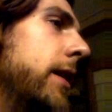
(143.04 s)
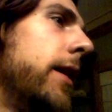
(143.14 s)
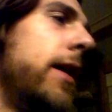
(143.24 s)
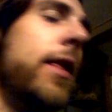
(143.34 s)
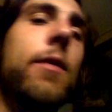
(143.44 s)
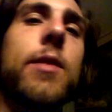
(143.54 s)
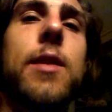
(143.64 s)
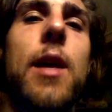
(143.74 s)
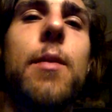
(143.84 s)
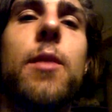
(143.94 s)
uh, I can't think of
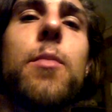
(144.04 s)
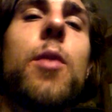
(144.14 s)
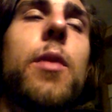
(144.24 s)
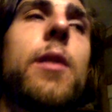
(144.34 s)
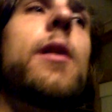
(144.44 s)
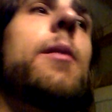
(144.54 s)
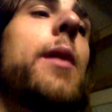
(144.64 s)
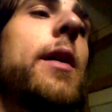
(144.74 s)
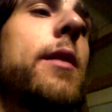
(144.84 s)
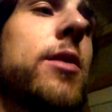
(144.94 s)
his name at the moment,
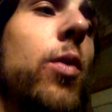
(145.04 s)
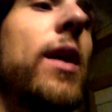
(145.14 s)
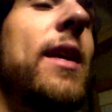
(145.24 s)
but it was